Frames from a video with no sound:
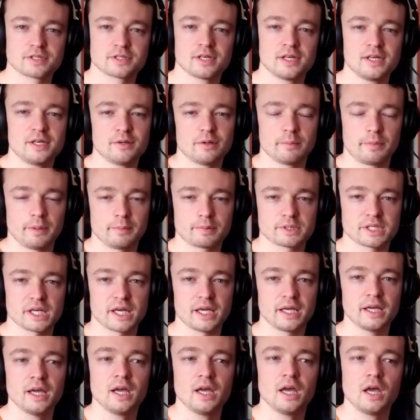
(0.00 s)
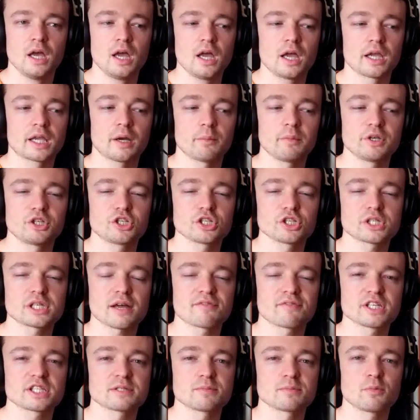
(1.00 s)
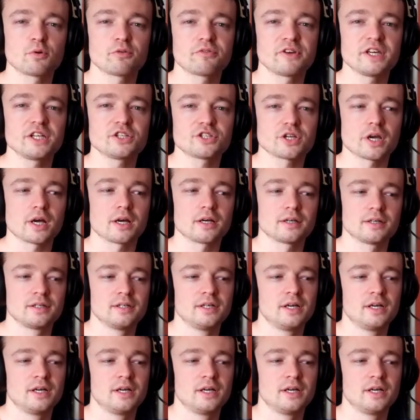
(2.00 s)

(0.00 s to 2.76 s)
When people say, "Can we just have this small feature?"